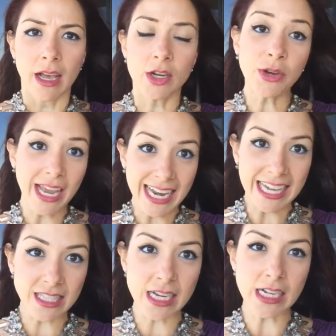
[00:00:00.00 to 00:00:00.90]

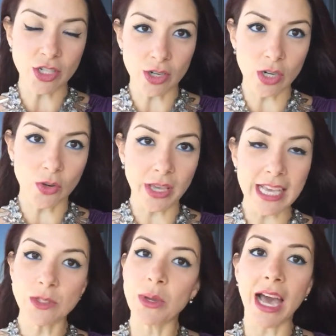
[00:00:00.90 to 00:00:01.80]
creating a signature look
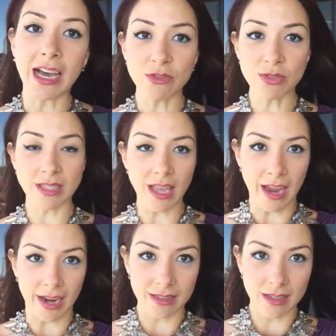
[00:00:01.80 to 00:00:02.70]
is we have to
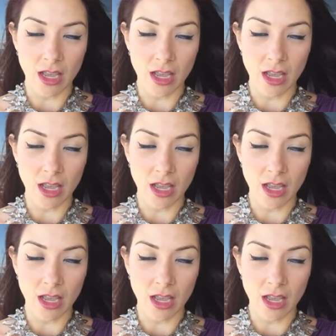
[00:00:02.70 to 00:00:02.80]
start